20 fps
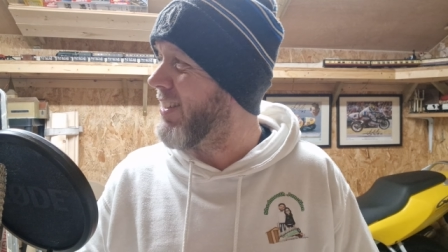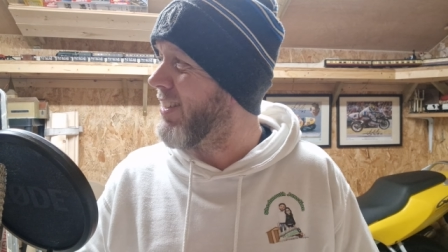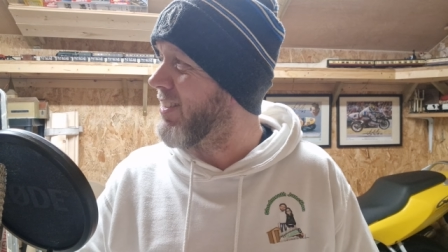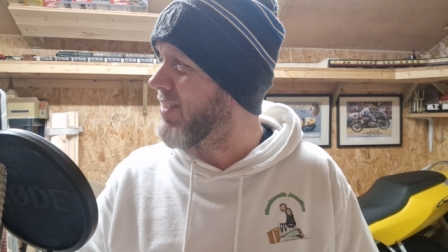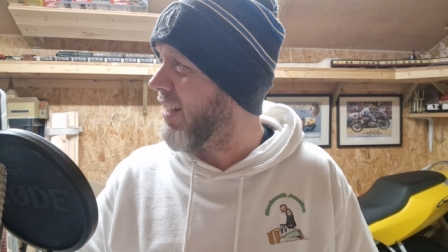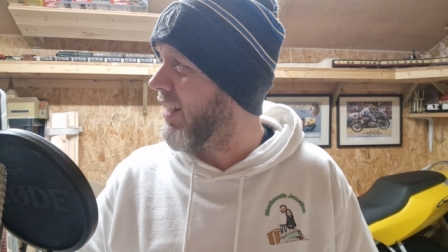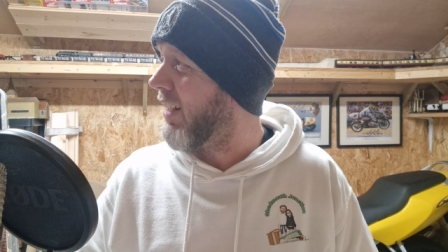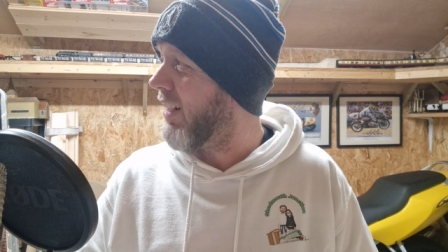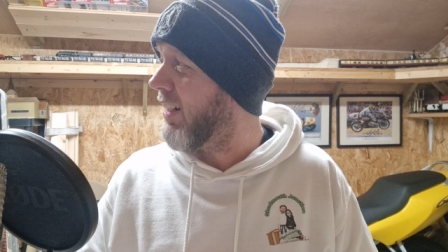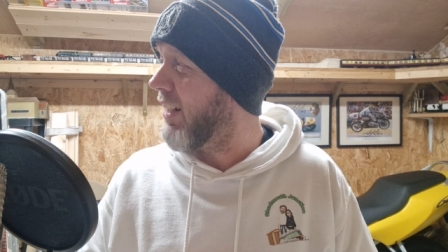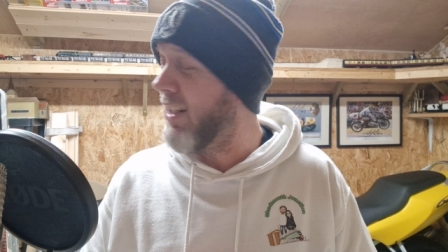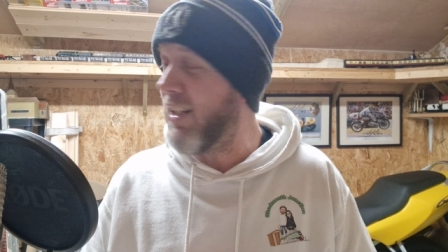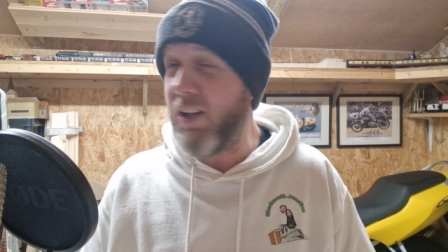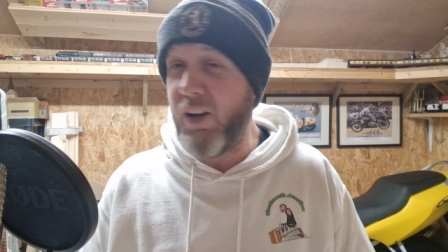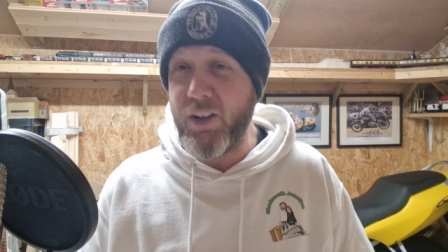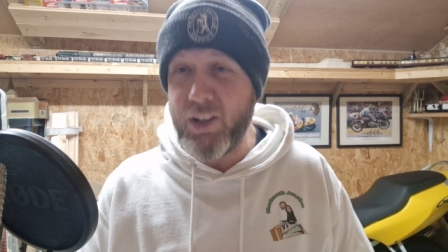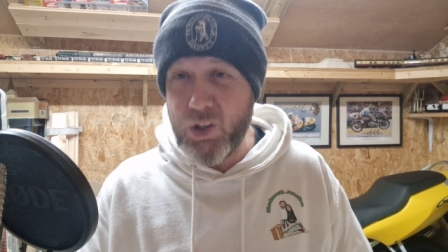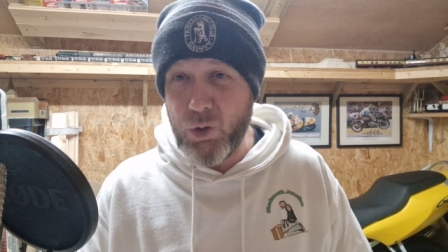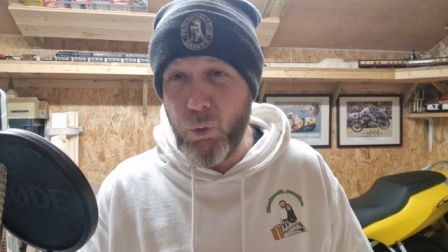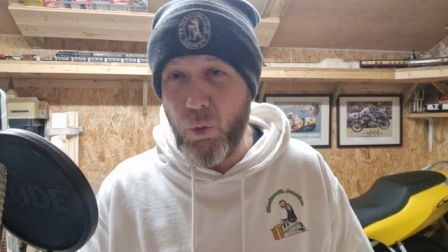secondly,
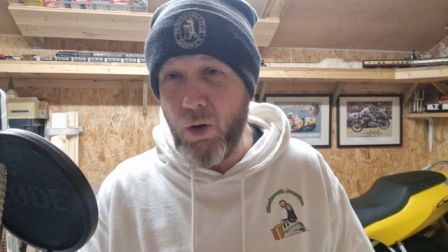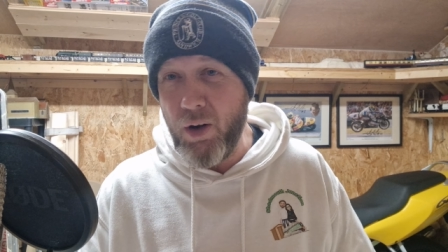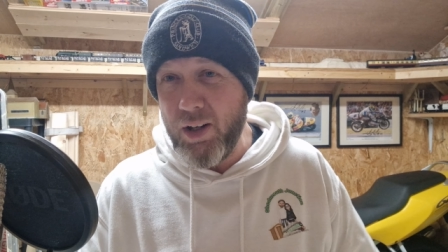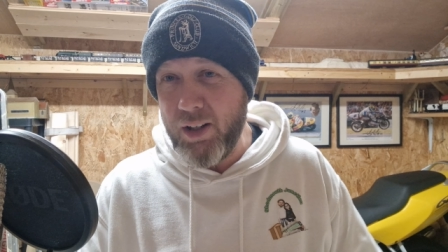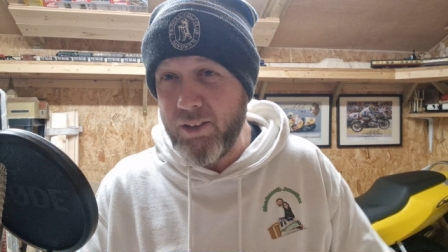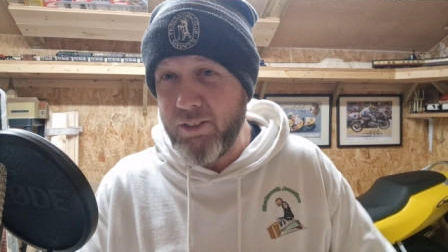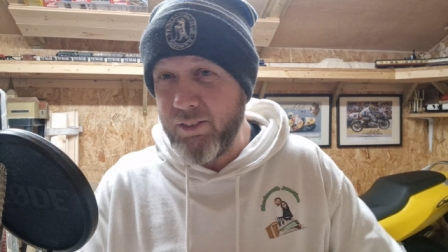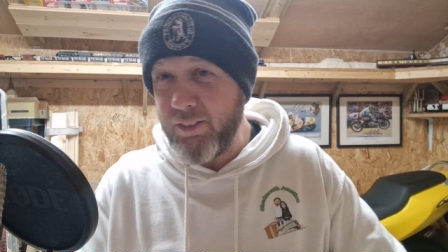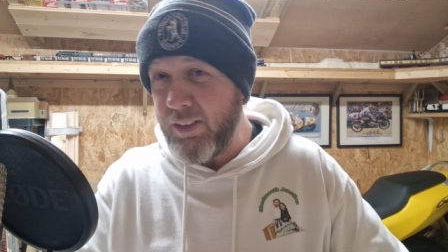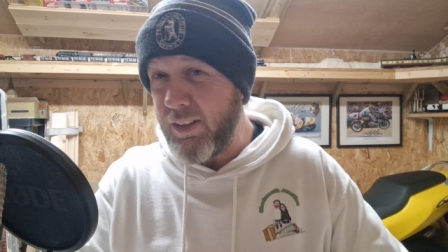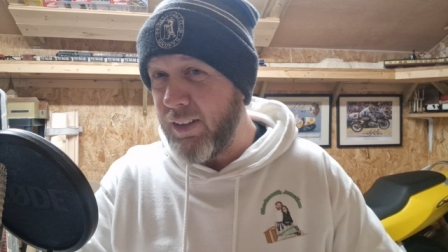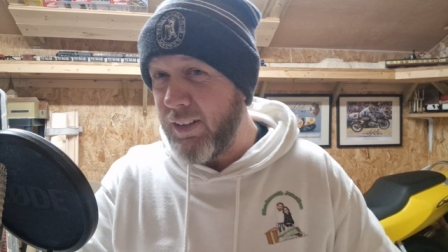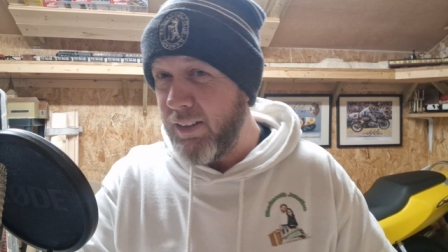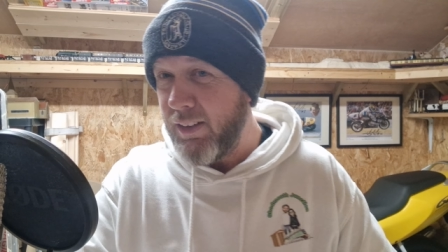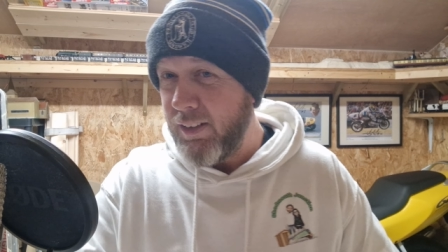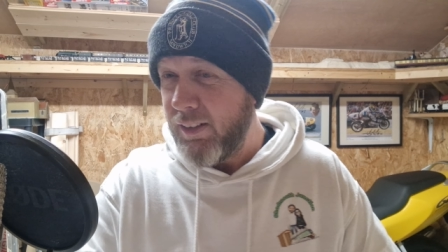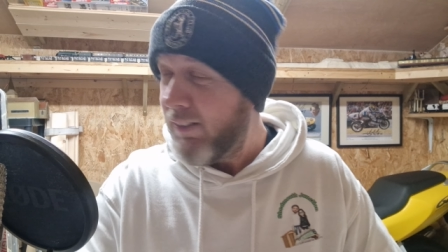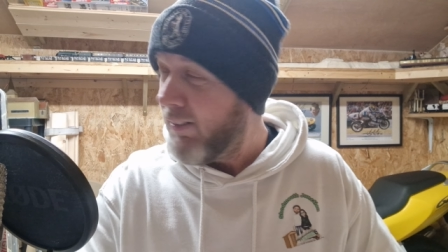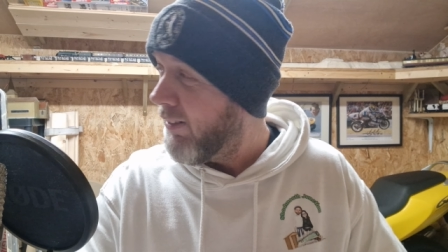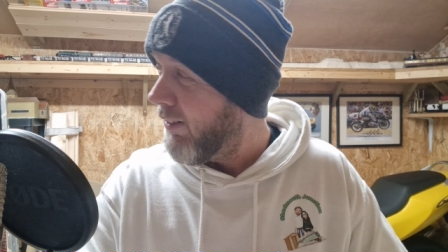I quite
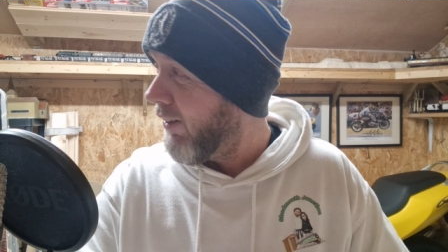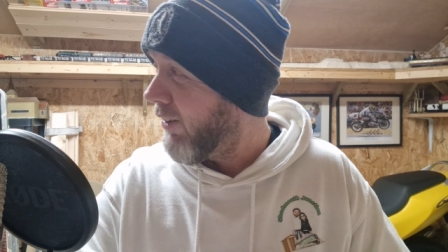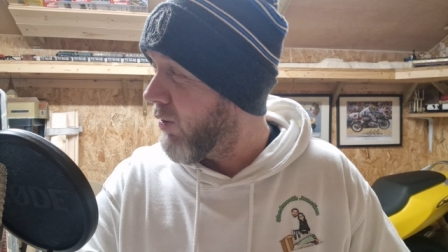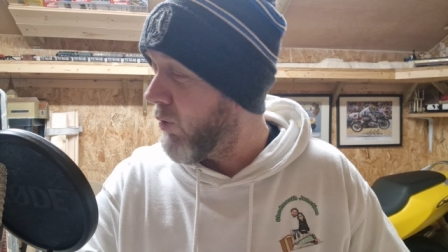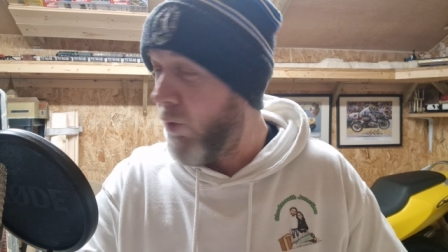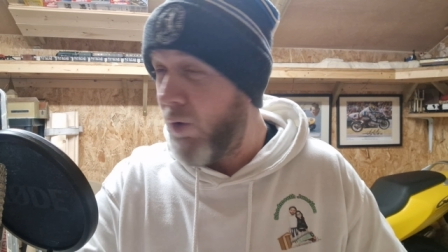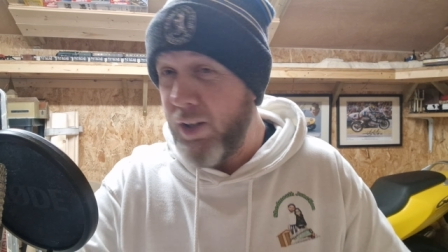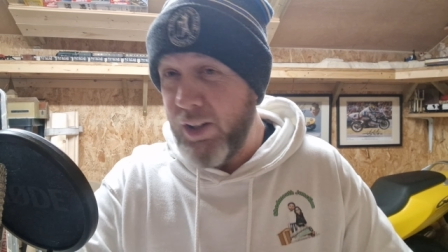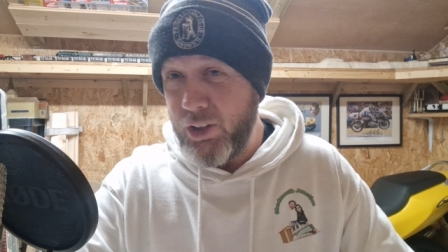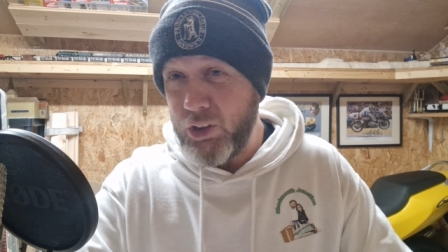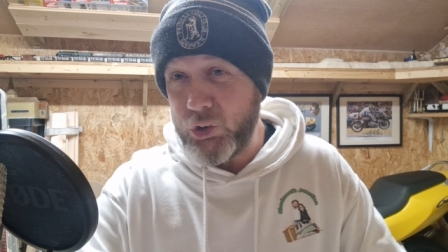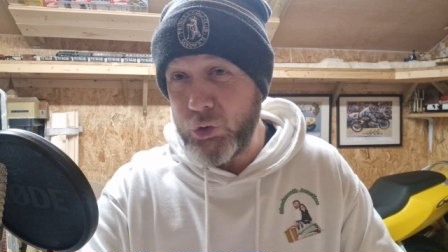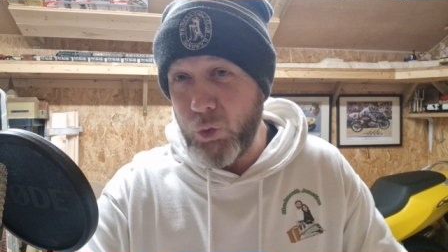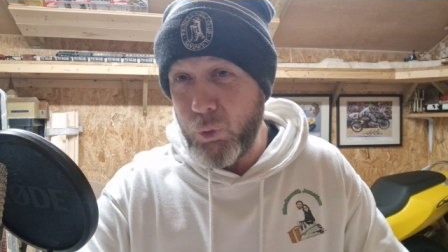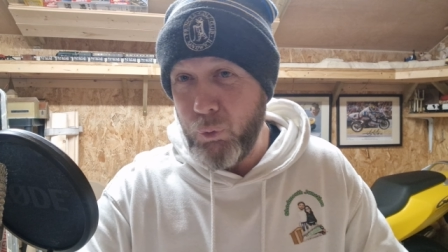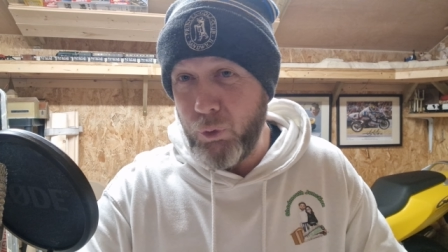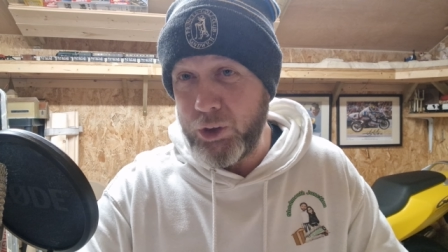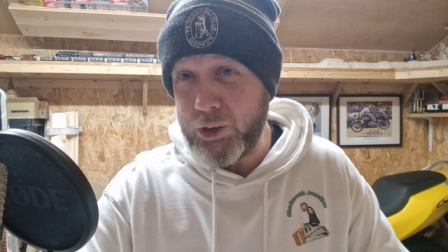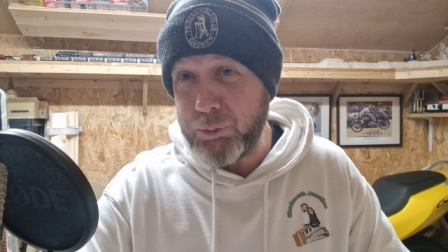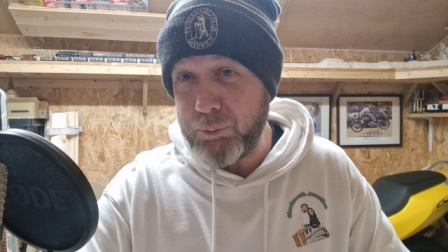I quite enjoy
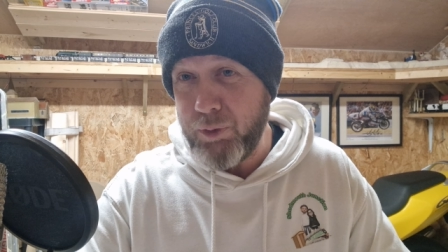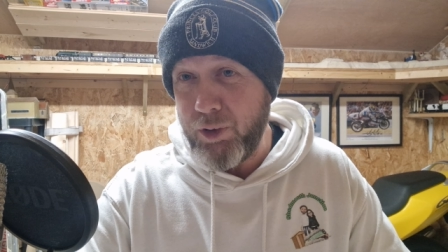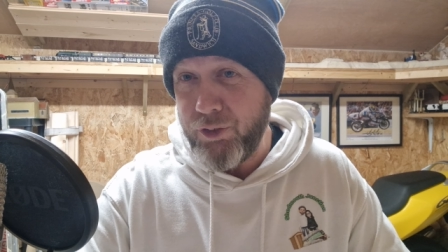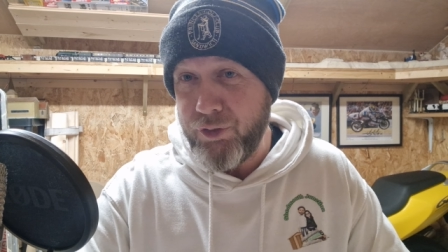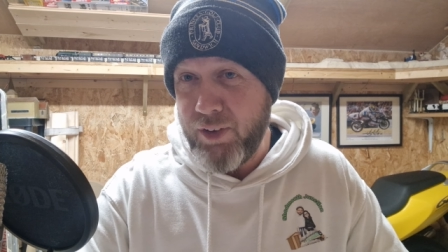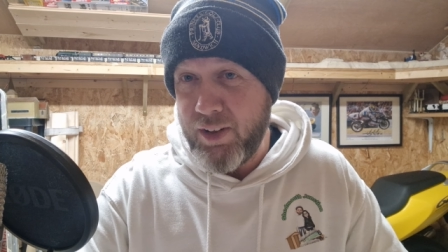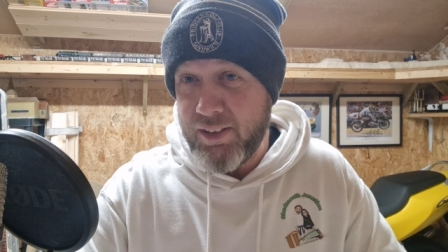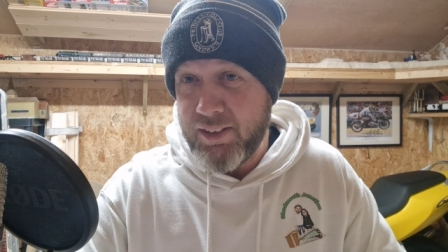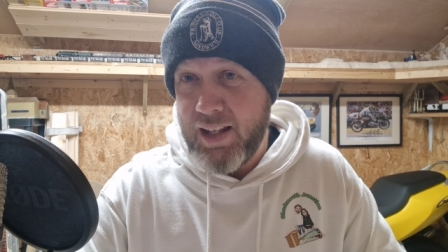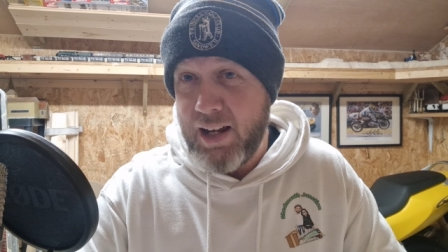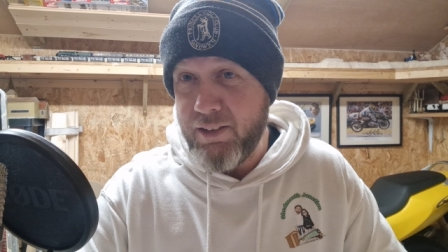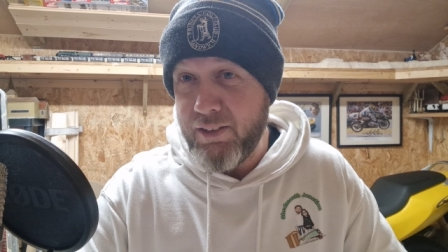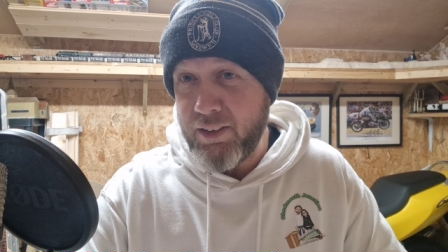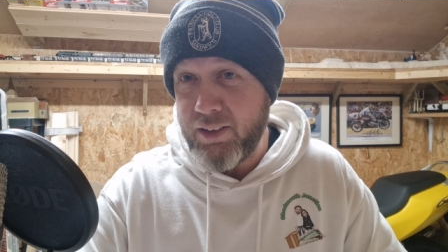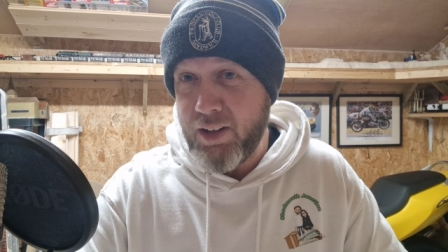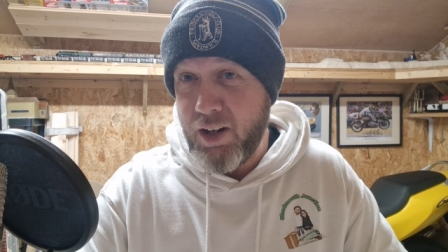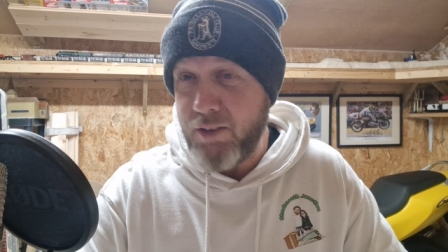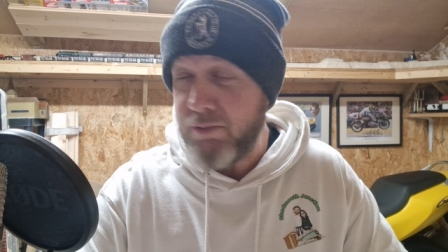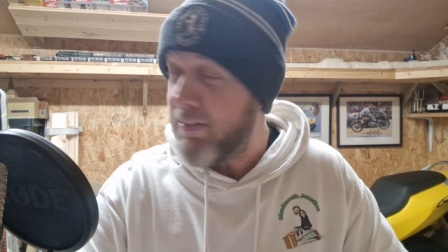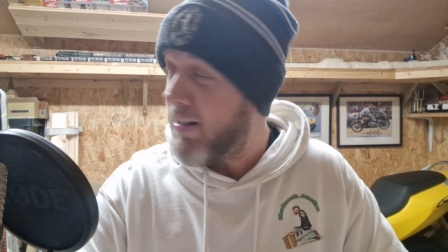watching my friend Darren
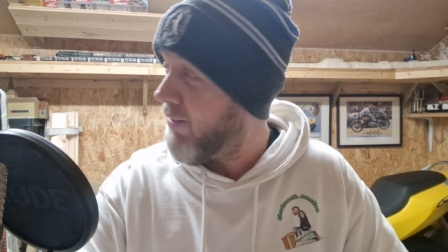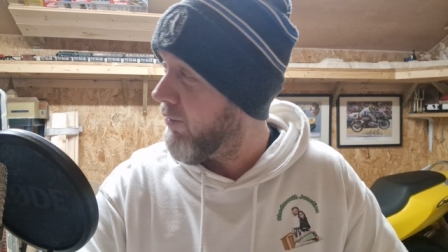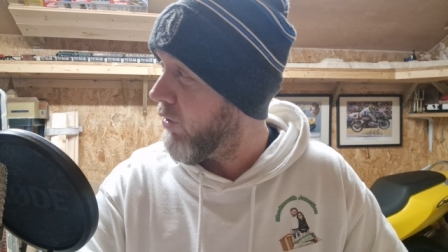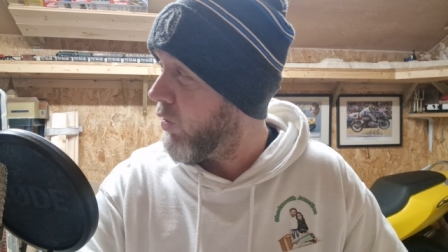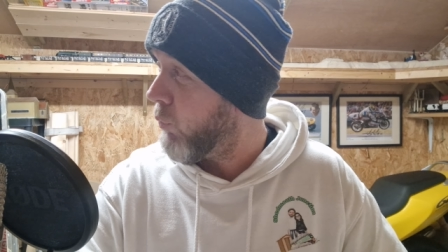come round on